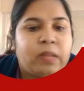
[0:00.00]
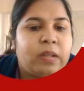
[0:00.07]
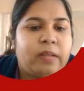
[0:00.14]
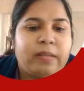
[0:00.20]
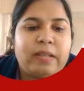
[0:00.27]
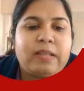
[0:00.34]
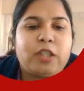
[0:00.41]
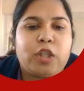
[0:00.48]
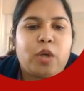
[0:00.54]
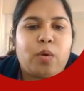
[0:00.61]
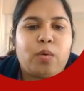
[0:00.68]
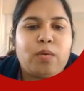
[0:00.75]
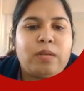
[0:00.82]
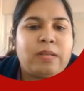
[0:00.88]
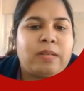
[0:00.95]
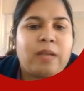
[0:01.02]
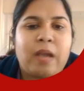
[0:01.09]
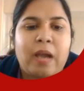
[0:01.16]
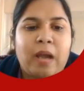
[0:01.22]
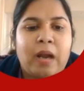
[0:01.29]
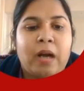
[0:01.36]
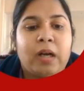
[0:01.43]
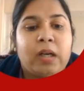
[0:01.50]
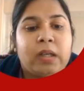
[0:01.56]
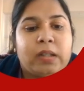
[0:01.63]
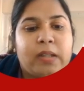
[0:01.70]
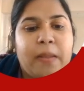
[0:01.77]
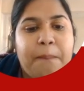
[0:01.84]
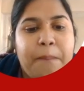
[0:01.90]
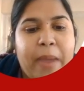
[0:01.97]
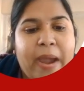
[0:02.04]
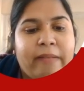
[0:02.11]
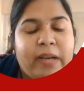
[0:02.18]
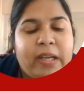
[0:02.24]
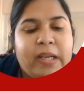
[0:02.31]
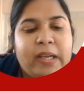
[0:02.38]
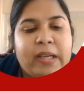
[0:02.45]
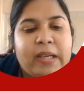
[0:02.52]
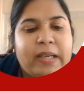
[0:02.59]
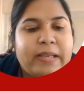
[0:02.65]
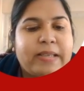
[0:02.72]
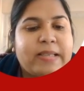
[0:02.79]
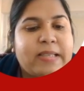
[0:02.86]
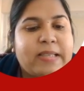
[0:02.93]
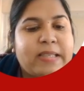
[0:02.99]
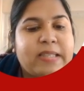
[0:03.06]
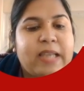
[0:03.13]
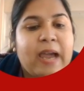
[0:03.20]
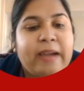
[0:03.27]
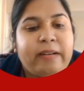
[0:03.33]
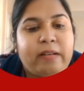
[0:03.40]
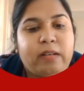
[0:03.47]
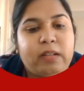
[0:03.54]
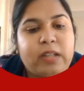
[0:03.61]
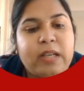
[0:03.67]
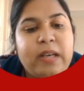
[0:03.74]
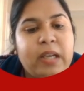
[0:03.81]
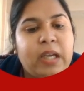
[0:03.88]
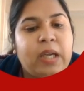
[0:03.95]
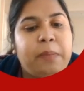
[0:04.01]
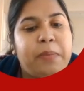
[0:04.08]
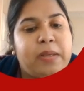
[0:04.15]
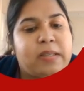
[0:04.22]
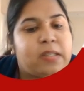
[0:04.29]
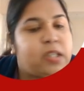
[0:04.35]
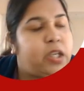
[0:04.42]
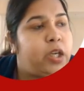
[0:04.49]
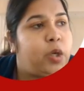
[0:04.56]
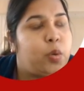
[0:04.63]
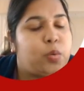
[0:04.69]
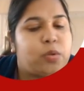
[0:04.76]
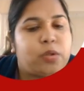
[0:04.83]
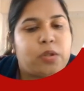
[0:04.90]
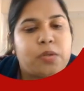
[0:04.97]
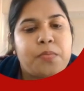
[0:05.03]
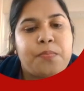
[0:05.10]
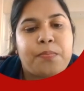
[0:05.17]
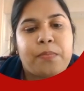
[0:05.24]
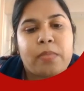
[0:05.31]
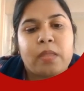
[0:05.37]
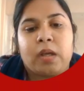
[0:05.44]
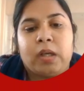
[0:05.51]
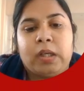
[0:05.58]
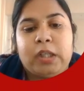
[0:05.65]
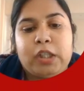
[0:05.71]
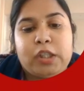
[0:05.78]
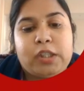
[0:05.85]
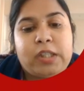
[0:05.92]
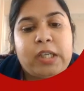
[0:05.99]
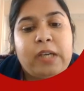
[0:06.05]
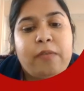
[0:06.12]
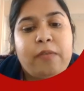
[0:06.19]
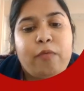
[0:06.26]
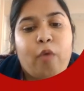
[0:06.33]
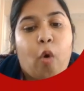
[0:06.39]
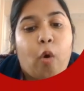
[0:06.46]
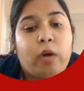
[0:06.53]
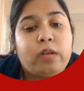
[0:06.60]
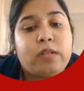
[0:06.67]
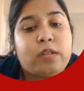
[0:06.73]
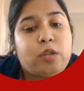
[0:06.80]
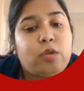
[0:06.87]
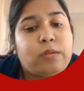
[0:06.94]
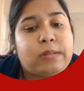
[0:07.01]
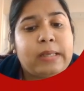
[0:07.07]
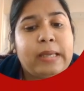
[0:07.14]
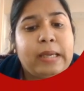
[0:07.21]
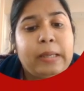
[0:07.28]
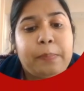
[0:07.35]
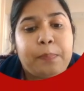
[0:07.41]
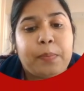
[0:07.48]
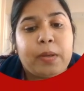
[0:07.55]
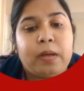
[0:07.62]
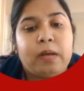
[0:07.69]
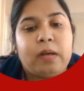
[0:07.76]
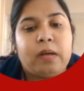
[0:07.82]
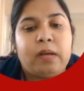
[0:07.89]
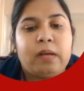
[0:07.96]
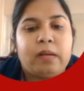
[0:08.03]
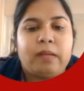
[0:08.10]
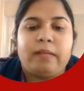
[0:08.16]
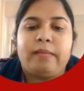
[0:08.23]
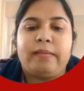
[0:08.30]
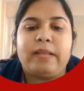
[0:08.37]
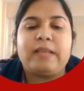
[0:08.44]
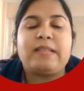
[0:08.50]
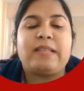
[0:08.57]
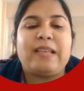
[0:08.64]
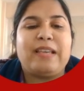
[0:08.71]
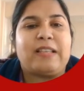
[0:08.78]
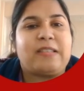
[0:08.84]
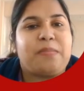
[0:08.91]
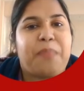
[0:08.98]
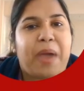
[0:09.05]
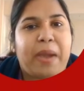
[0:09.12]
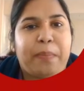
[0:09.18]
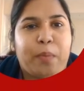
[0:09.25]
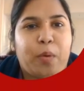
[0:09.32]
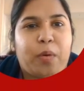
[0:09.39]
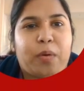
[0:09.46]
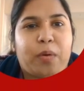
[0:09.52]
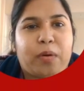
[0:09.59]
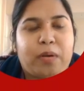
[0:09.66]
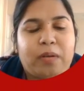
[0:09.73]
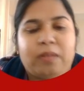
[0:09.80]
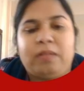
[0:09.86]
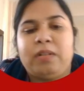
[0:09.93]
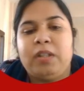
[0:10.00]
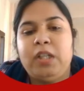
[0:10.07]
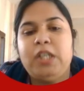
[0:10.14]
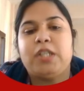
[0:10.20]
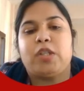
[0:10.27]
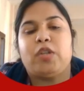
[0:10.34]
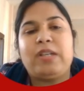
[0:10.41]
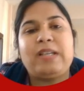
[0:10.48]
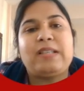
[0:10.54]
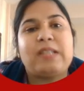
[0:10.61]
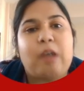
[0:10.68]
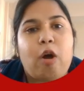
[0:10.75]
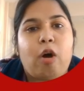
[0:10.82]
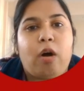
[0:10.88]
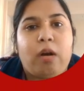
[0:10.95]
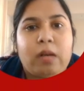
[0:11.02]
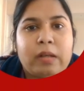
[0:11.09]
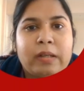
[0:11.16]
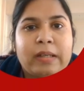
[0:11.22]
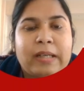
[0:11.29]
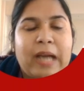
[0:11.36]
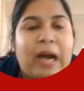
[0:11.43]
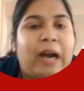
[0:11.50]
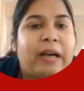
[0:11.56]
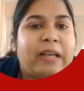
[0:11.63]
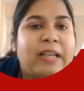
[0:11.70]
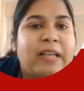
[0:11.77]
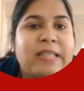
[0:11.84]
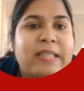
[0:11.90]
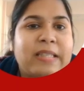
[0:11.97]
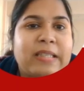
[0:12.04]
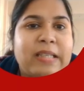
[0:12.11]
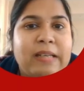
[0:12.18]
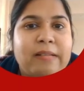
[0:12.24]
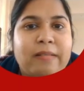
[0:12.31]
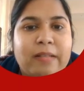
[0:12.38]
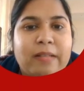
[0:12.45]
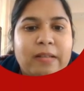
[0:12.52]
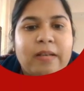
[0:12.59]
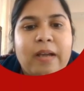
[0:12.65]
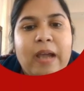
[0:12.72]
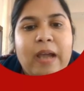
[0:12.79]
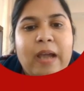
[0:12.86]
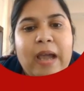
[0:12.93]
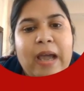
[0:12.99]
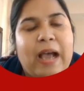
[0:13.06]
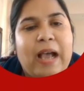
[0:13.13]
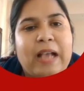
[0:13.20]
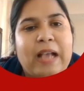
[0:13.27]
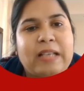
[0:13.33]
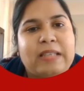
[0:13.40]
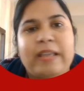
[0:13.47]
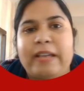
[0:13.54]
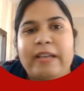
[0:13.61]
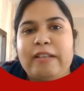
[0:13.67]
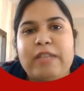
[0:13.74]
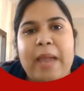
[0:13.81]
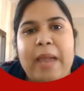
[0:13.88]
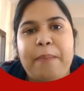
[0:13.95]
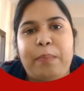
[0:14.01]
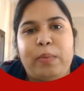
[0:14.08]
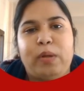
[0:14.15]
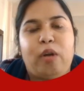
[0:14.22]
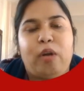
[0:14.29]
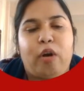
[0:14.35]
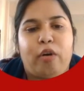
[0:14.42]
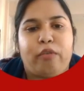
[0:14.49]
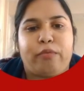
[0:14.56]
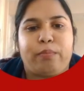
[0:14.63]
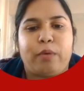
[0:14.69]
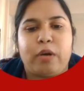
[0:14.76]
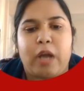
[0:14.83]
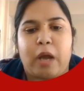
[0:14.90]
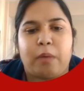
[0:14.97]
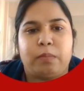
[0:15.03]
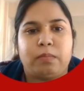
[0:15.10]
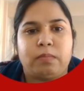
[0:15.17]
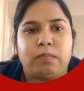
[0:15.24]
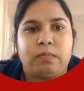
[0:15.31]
This shows the Mary is tired. The name is used. She wants to sleep. This is my book. So these all are considered as the example of pronoun.